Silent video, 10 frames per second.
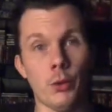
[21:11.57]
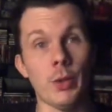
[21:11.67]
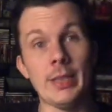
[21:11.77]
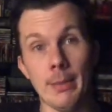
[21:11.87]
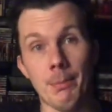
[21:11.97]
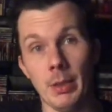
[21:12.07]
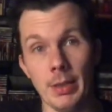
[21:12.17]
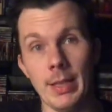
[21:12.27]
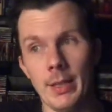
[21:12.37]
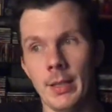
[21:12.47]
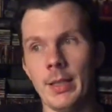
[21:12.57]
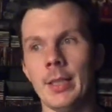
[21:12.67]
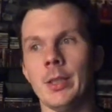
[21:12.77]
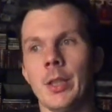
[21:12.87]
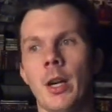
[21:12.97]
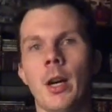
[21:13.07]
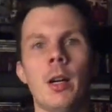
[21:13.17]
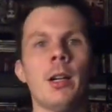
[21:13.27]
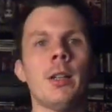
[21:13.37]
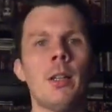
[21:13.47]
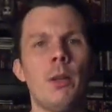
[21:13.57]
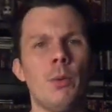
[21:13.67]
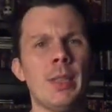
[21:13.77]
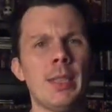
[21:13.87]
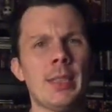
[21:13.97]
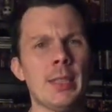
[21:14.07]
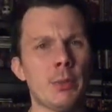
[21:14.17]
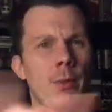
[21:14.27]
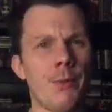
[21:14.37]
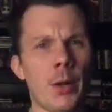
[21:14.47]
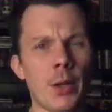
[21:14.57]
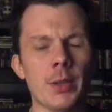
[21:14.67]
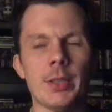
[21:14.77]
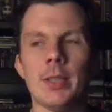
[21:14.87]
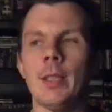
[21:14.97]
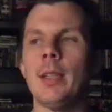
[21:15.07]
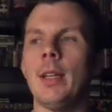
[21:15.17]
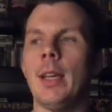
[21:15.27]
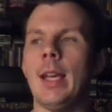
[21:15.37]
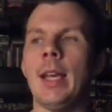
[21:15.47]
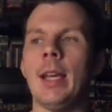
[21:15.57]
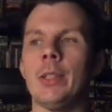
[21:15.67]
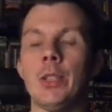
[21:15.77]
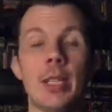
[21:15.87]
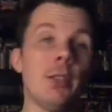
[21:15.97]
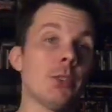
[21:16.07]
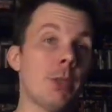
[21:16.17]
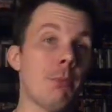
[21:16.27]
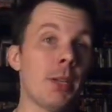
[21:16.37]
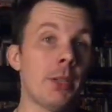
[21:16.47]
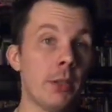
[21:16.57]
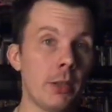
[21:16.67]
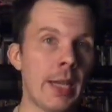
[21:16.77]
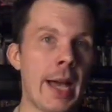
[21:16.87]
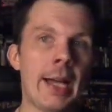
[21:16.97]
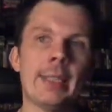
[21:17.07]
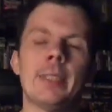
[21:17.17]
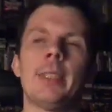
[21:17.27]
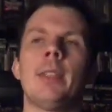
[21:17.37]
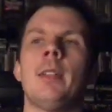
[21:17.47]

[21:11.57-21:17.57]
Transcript: Chris and Billy uh, in their car. When this is reversed, and she kills her mother last,